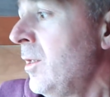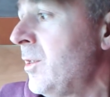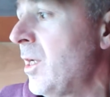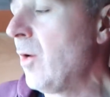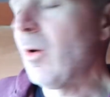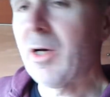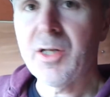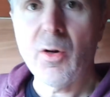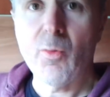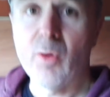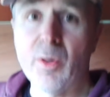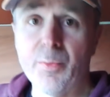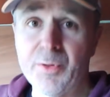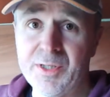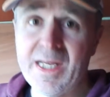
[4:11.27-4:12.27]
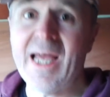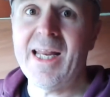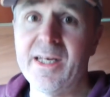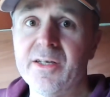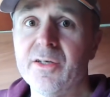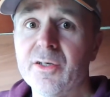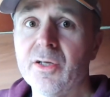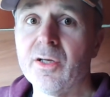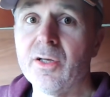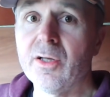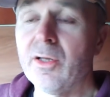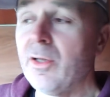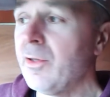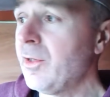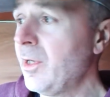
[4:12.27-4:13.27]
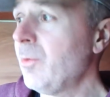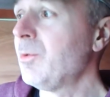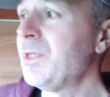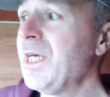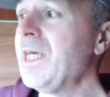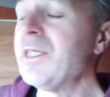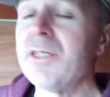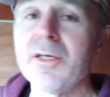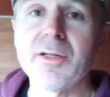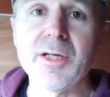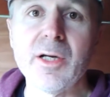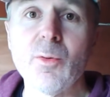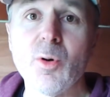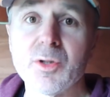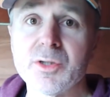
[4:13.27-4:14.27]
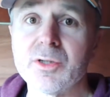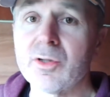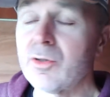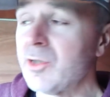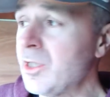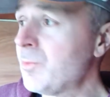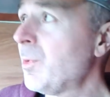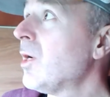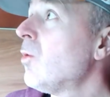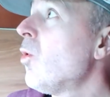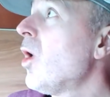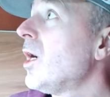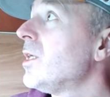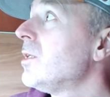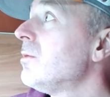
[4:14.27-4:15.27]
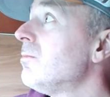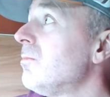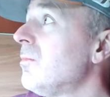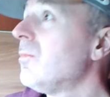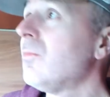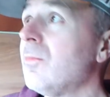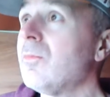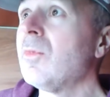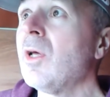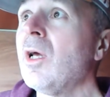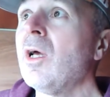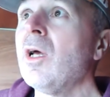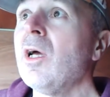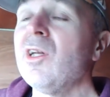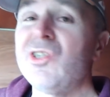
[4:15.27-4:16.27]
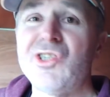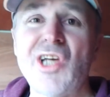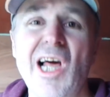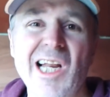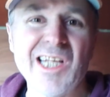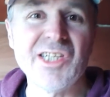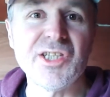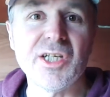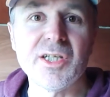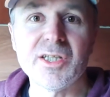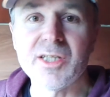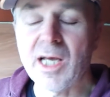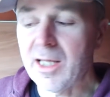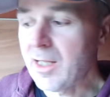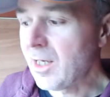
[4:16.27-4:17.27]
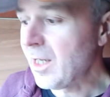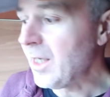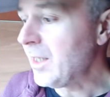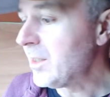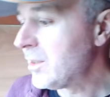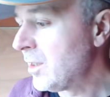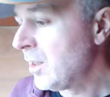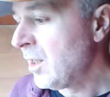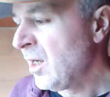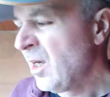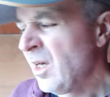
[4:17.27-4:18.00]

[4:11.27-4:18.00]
So I don't want to pretend that it was easier than it wasn't, because it's been quite challenging, to say the least.